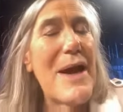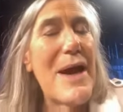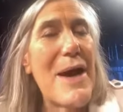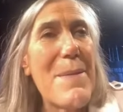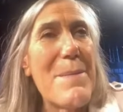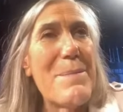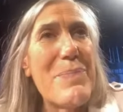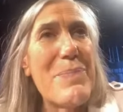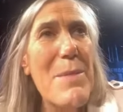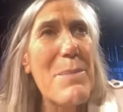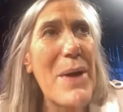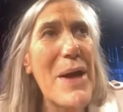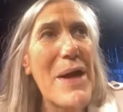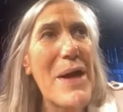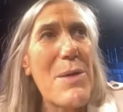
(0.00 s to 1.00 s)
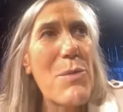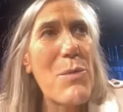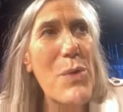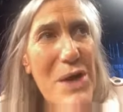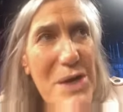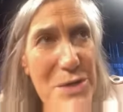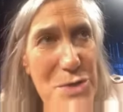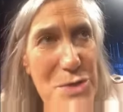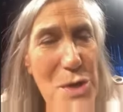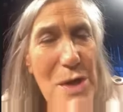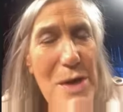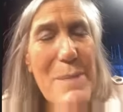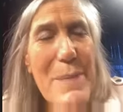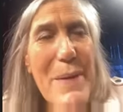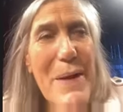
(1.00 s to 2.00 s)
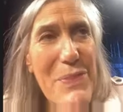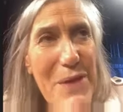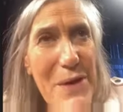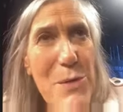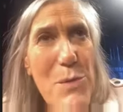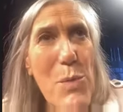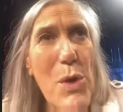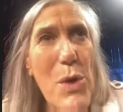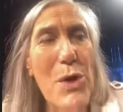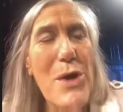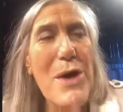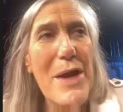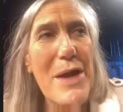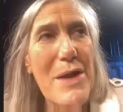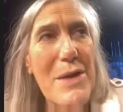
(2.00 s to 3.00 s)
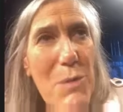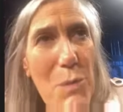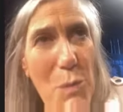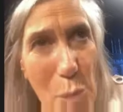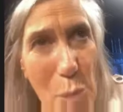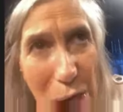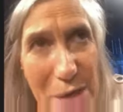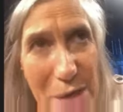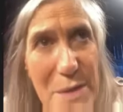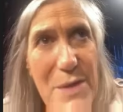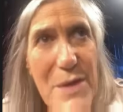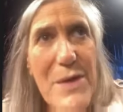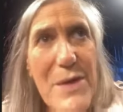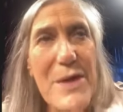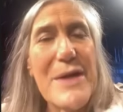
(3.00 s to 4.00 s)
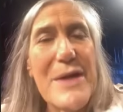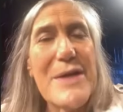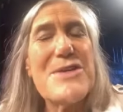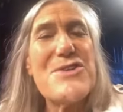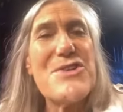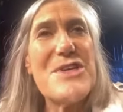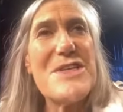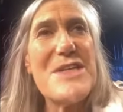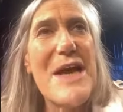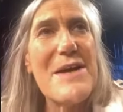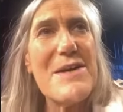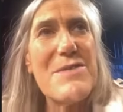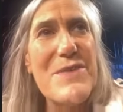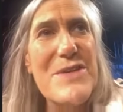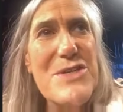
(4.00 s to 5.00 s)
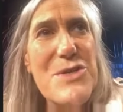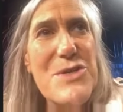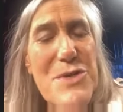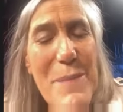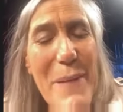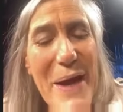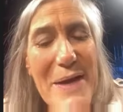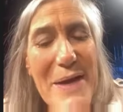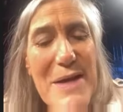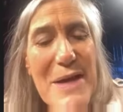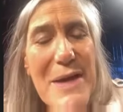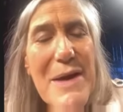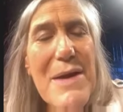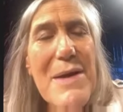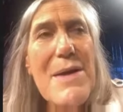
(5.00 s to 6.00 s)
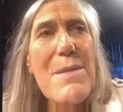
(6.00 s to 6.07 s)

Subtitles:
But we're going to talk about their work and what the indigenous activists are demanding.